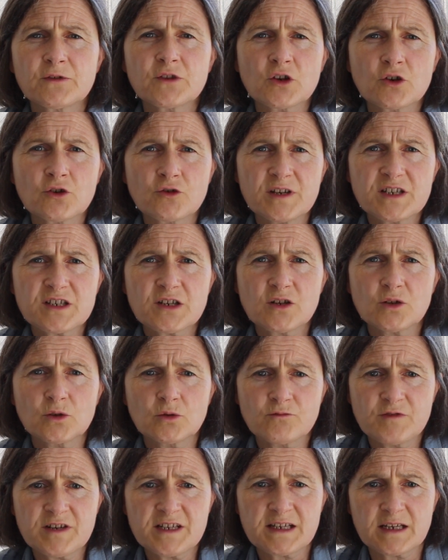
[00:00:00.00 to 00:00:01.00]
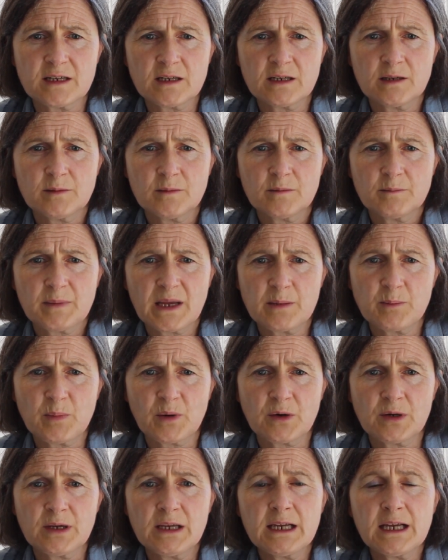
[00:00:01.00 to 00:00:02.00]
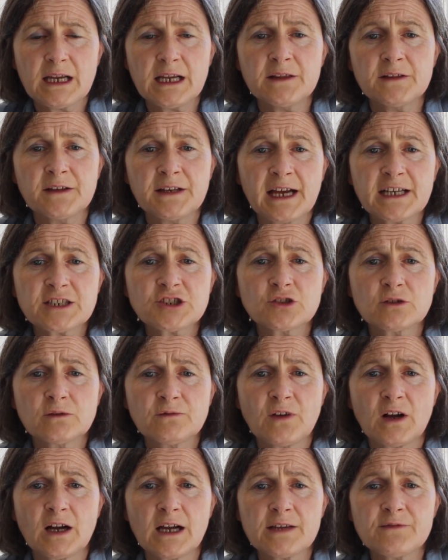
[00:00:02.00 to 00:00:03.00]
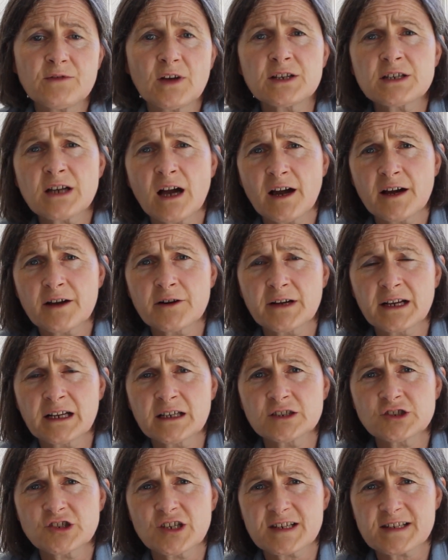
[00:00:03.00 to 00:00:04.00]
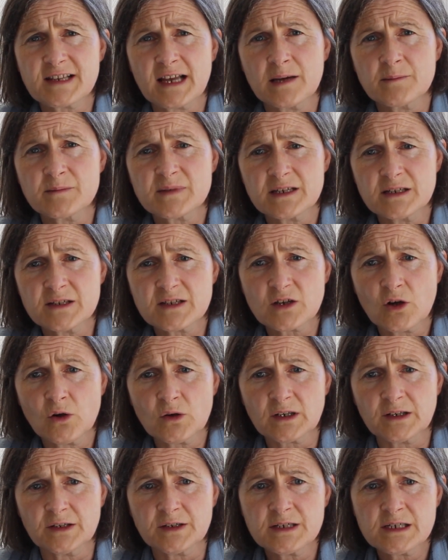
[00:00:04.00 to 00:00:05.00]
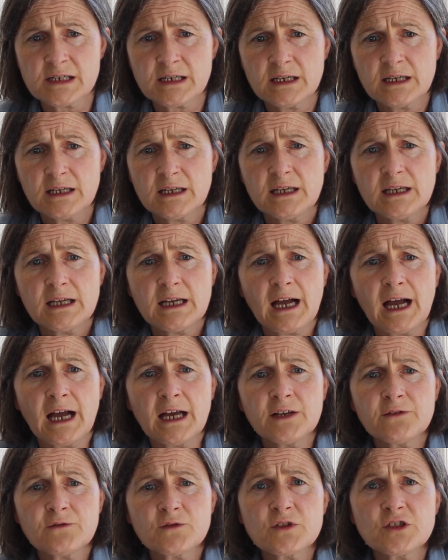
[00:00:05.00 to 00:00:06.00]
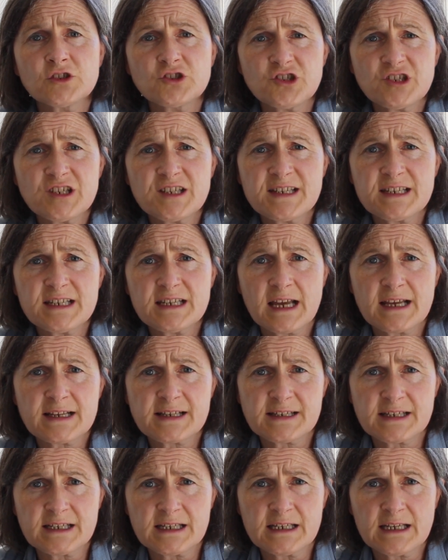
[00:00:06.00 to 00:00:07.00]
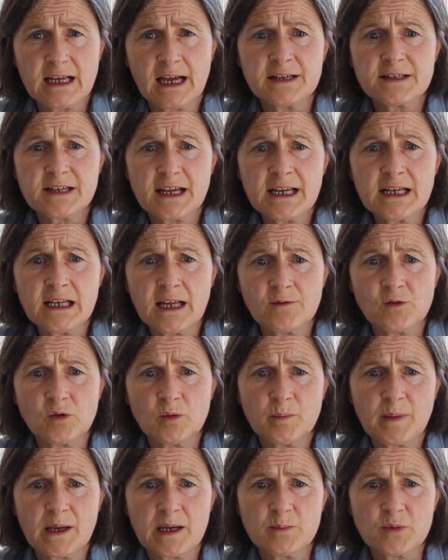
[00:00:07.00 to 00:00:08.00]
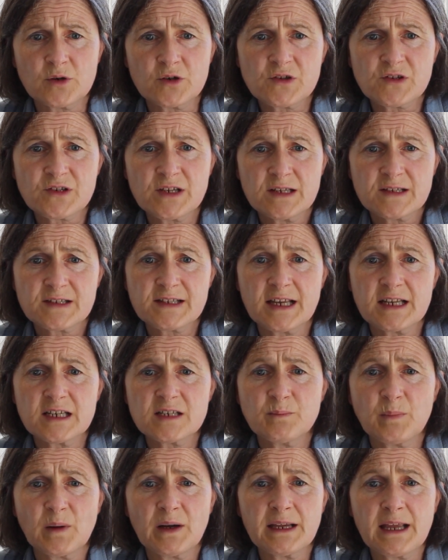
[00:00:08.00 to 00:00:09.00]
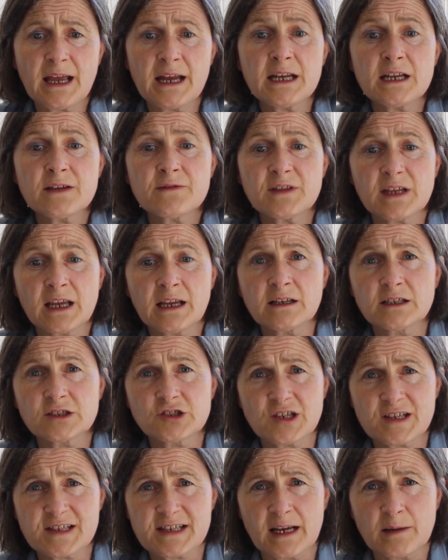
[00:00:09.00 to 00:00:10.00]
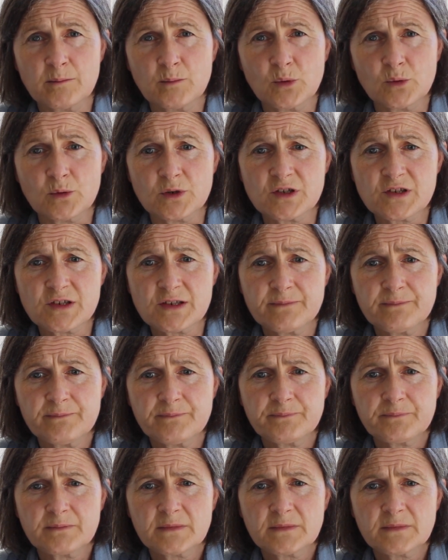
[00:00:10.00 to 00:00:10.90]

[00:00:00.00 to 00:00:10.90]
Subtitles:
for the critical reading paper in the National 5 and Higher English exams in Scotland, and for the GCSE and A-level papers set by any of the English exam boards.